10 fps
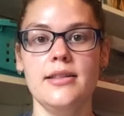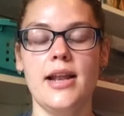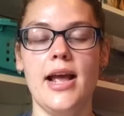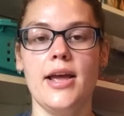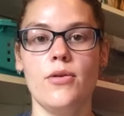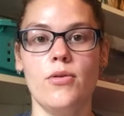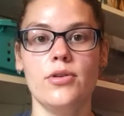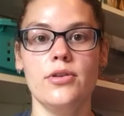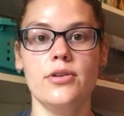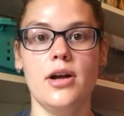that I had
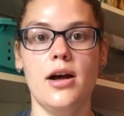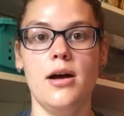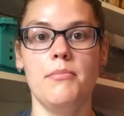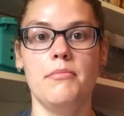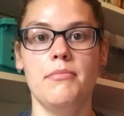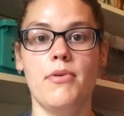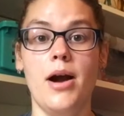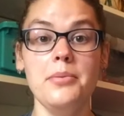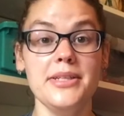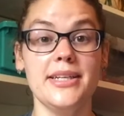ordered
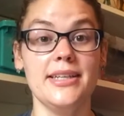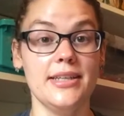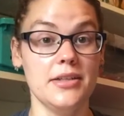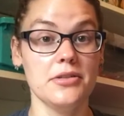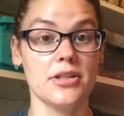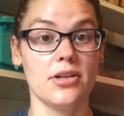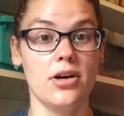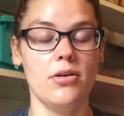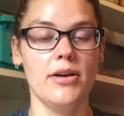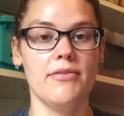probably a year
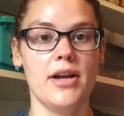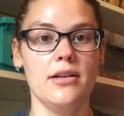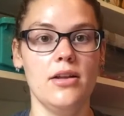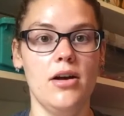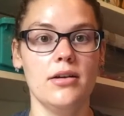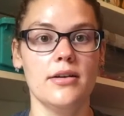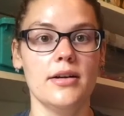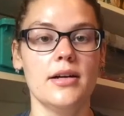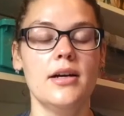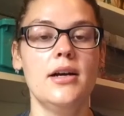ago, if not
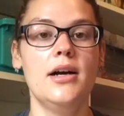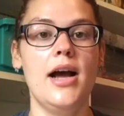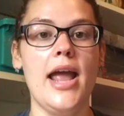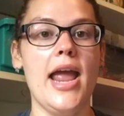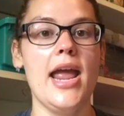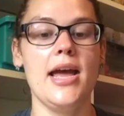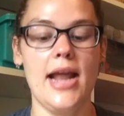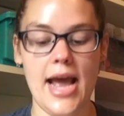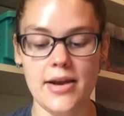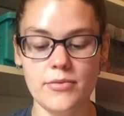longer. And I
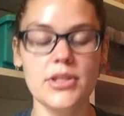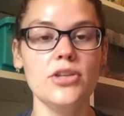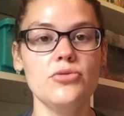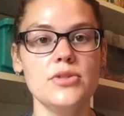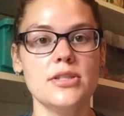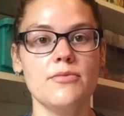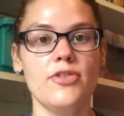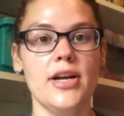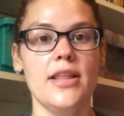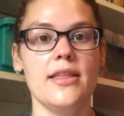hadn't really used them for
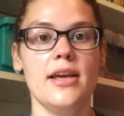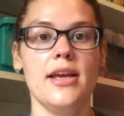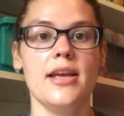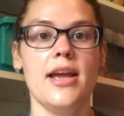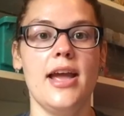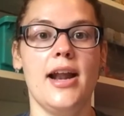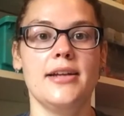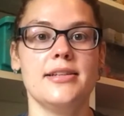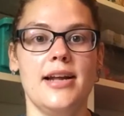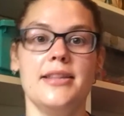anything, and I
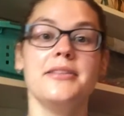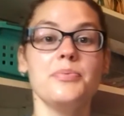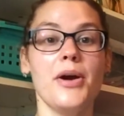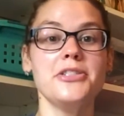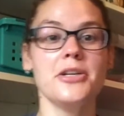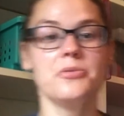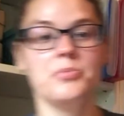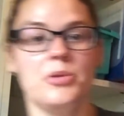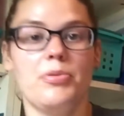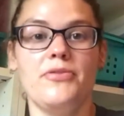decided this project would
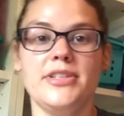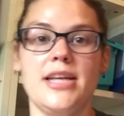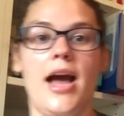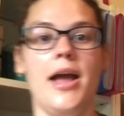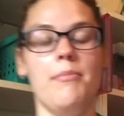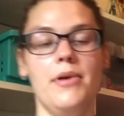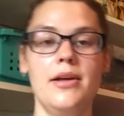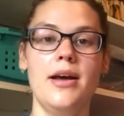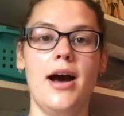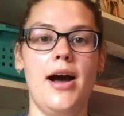be a perfect time
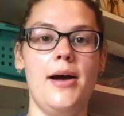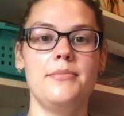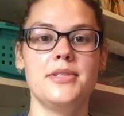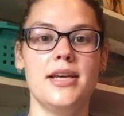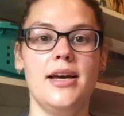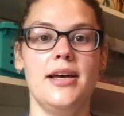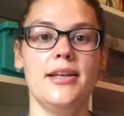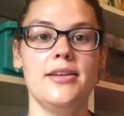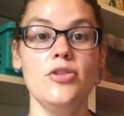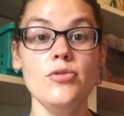to
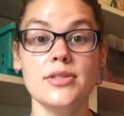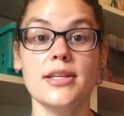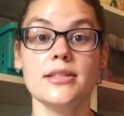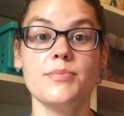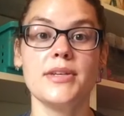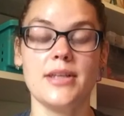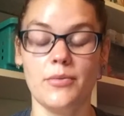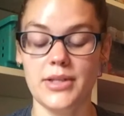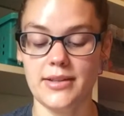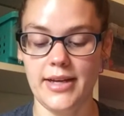use these because I
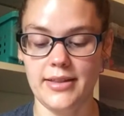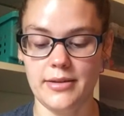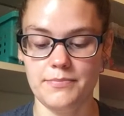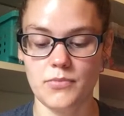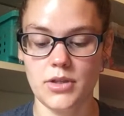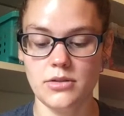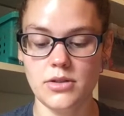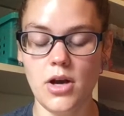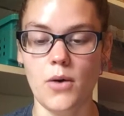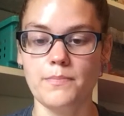really like them.
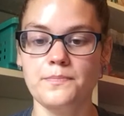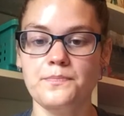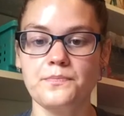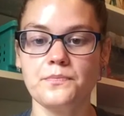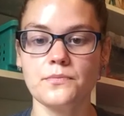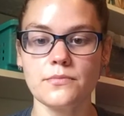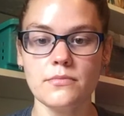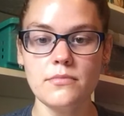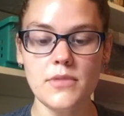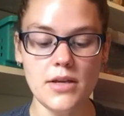So
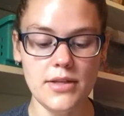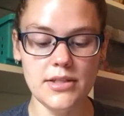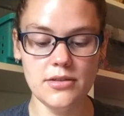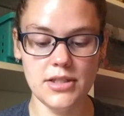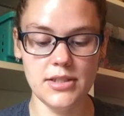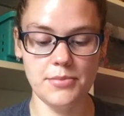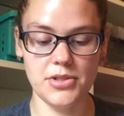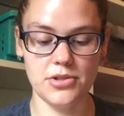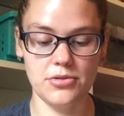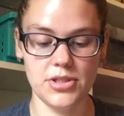these are the
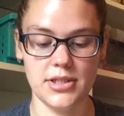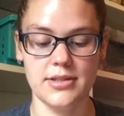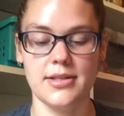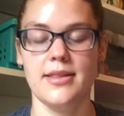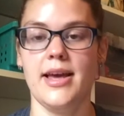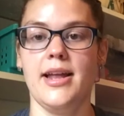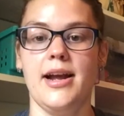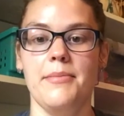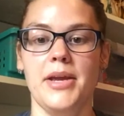substitutions that I